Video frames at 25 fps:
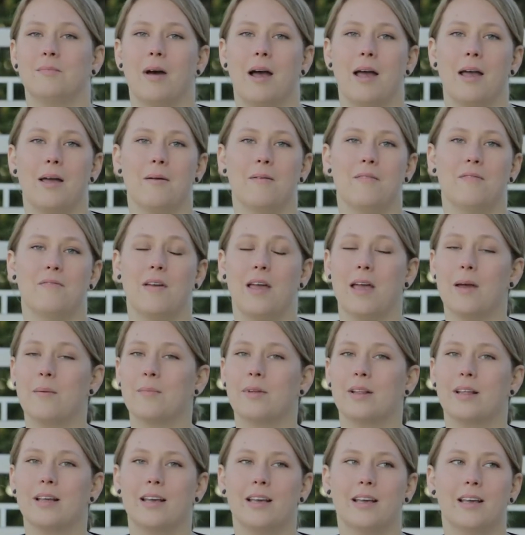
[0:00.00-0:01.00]
My
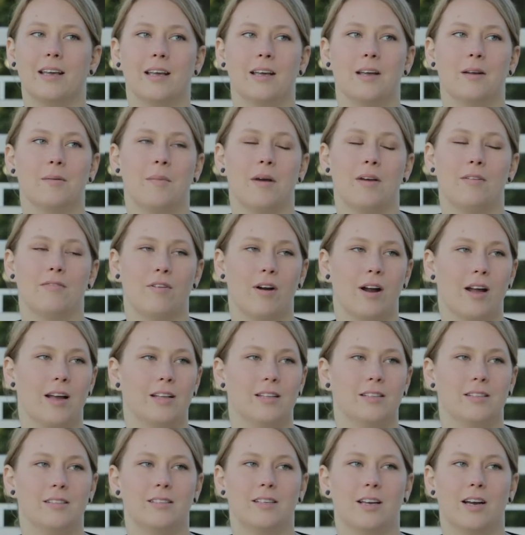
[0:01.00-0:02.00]
family and my
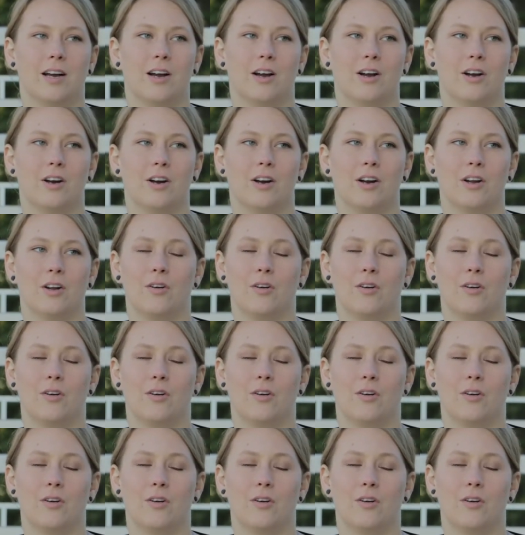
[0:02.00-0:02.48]
friends are